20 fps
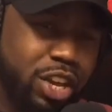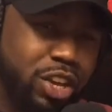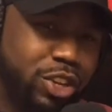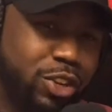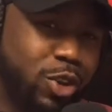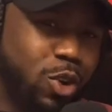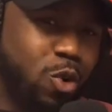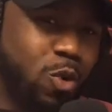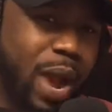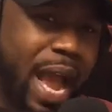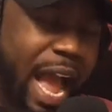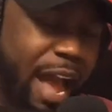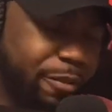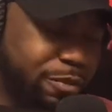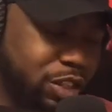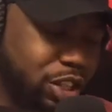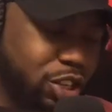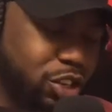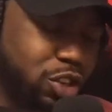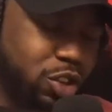You have
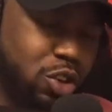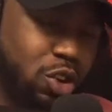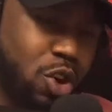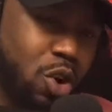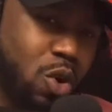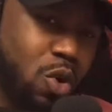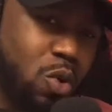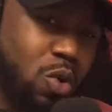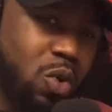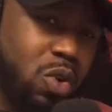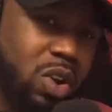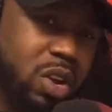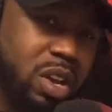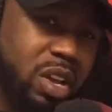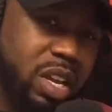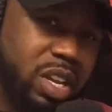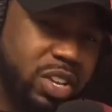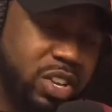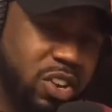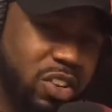to know
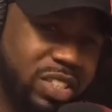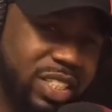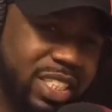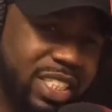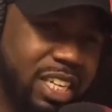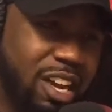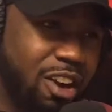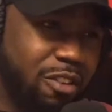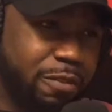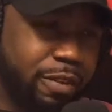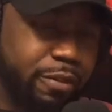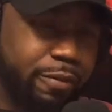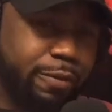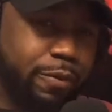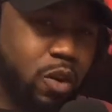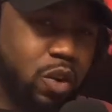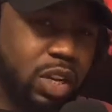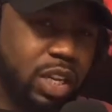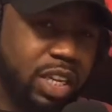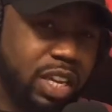yourself and
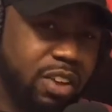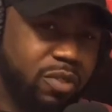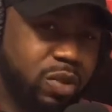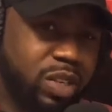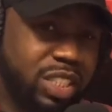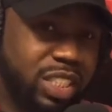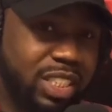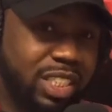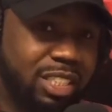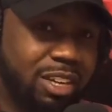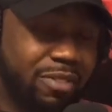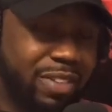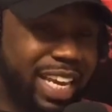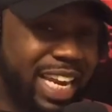fall in love with yourself.